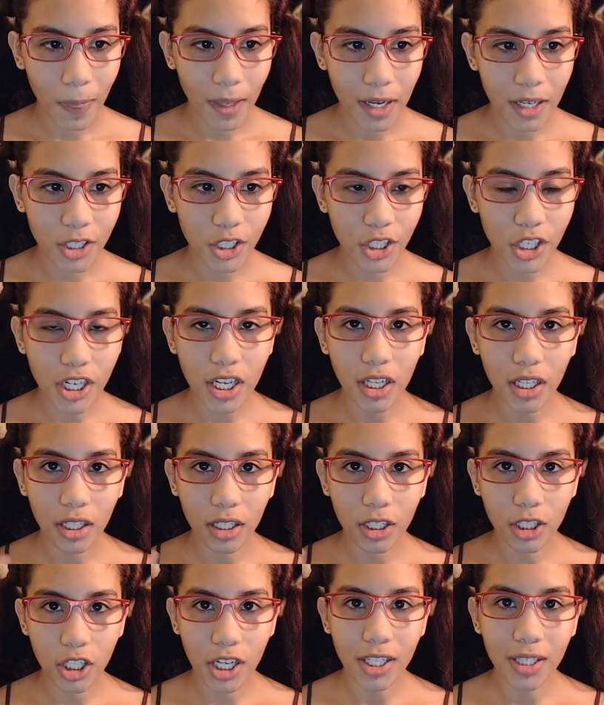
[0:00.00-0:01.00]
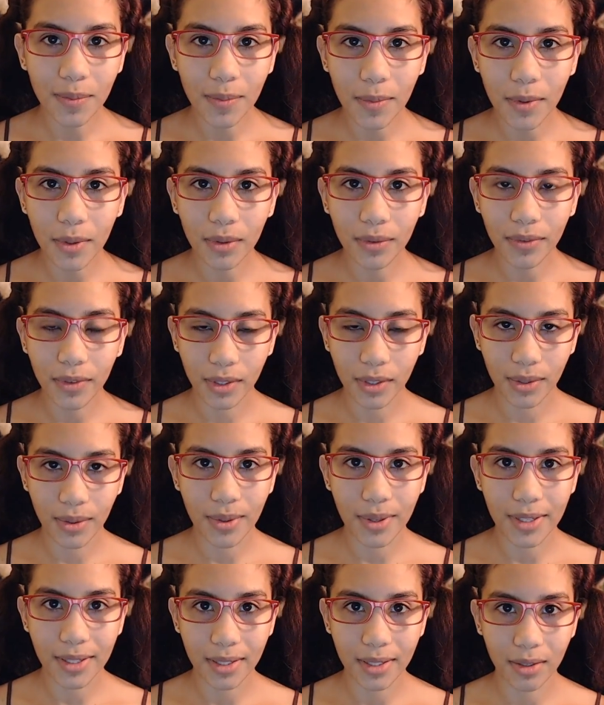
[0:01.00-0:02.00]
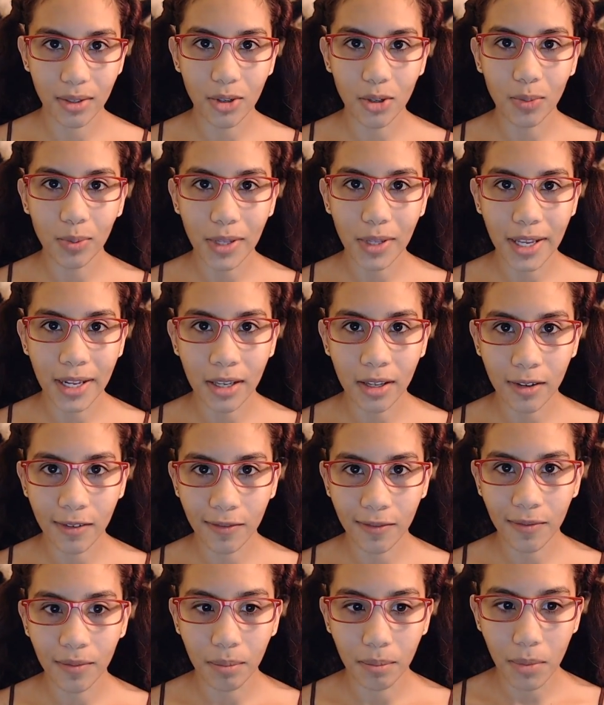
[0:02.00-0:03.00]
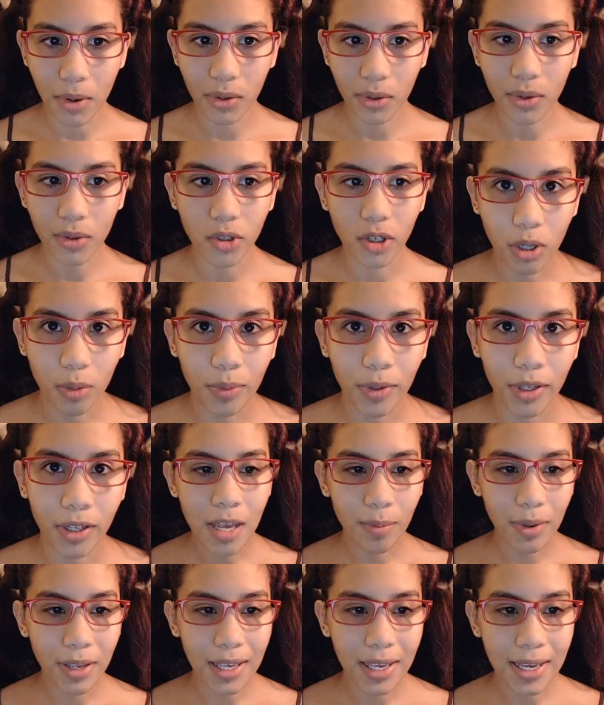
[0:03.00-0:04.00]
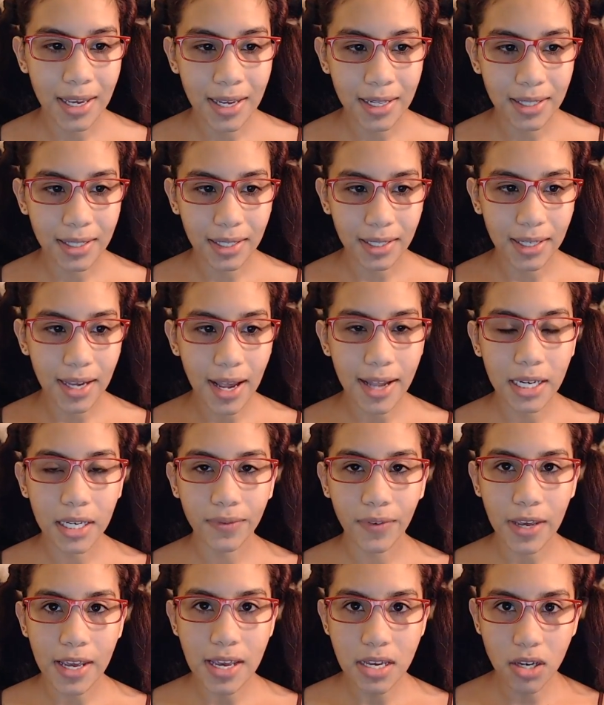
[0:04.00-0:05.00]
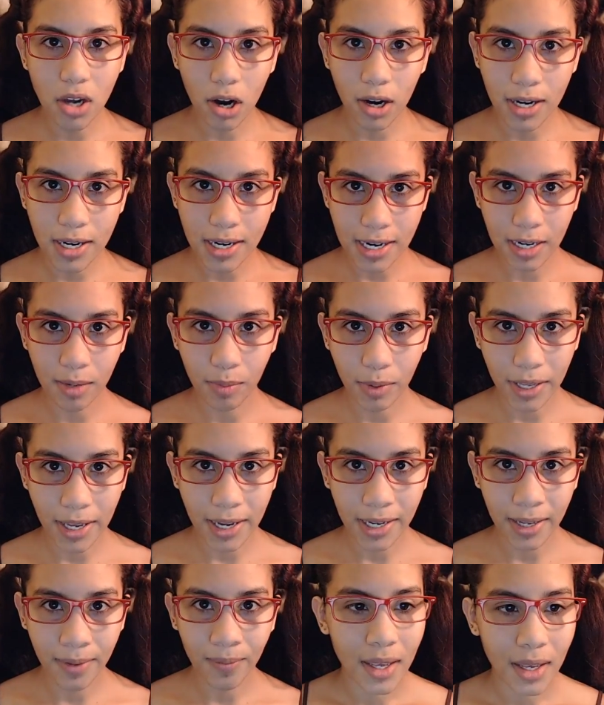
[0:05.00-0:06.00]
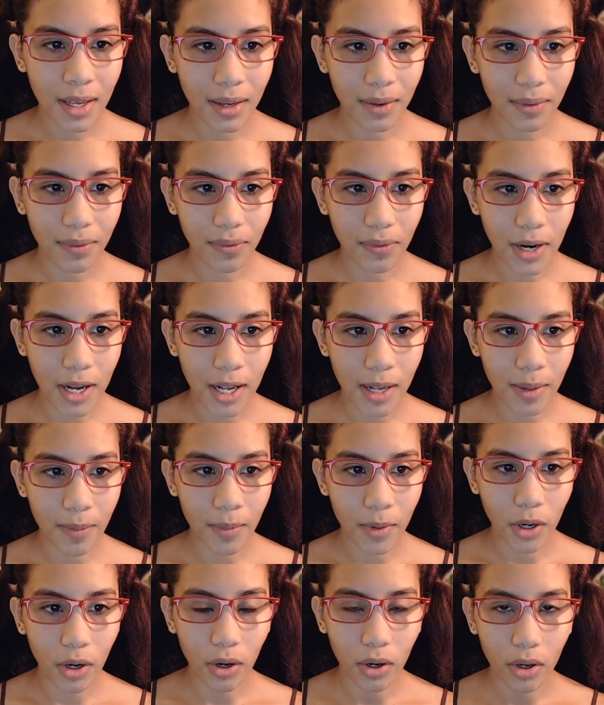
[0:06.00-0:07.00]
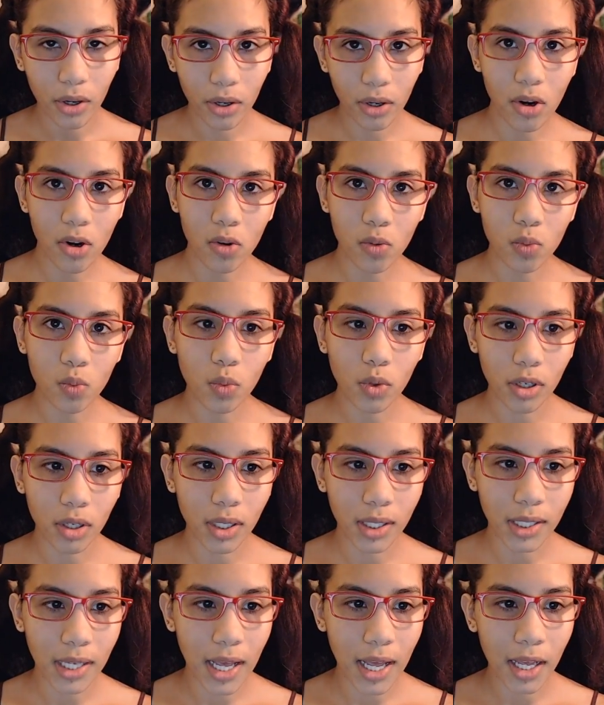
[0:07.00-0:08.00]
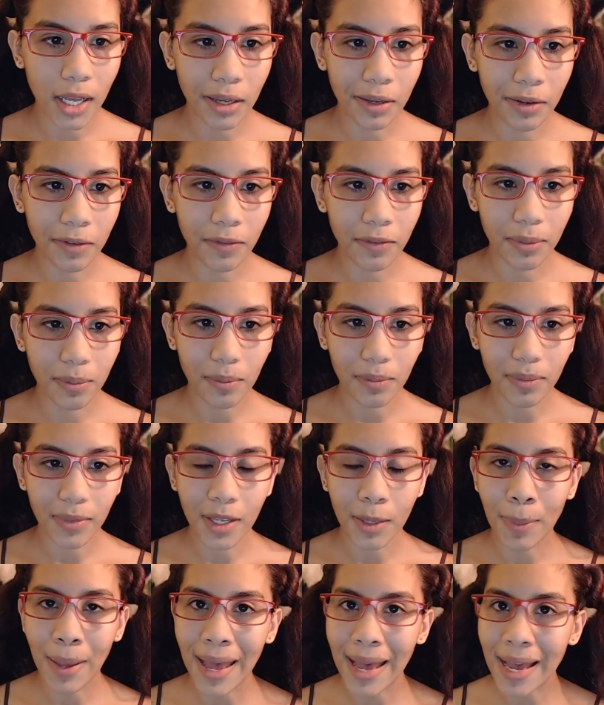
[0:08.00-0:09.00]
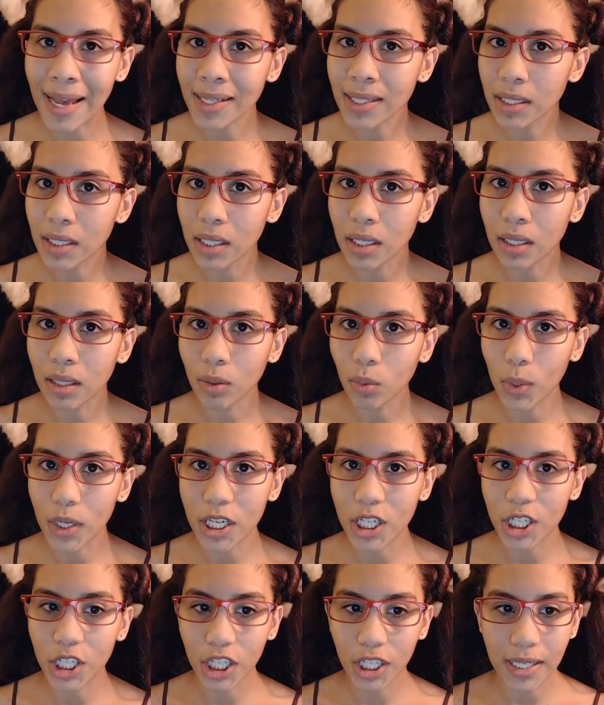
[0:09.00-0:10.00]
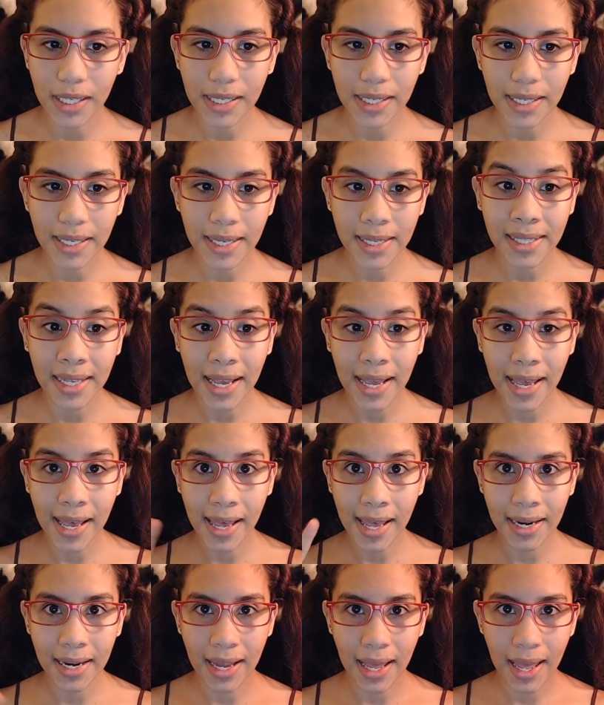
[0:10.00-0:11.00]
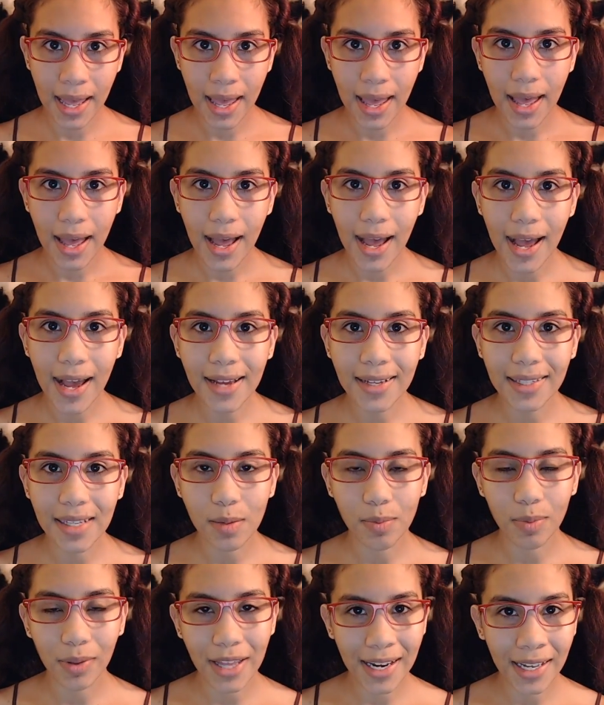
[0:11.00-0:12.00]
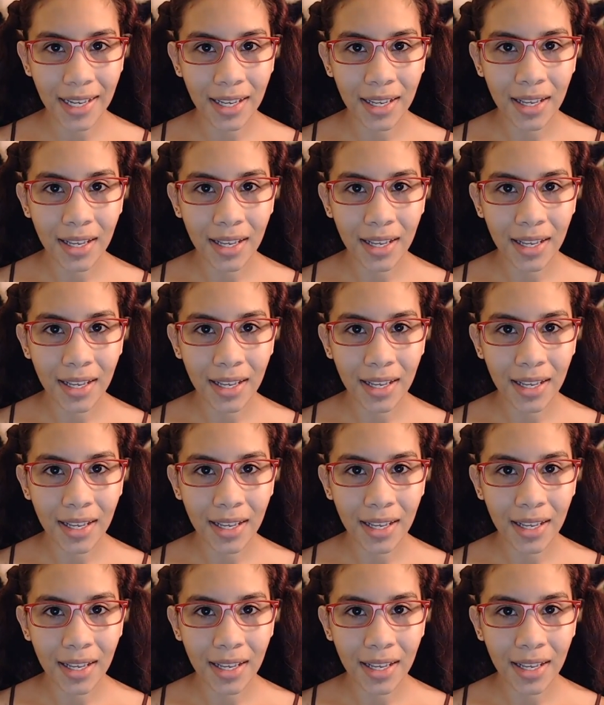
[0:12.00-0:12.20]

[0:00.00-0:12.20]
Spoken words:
She just moved to this new planet of Monotropa, which it's kind of a gardening planet, from her home world of Pask, which is an icy planet.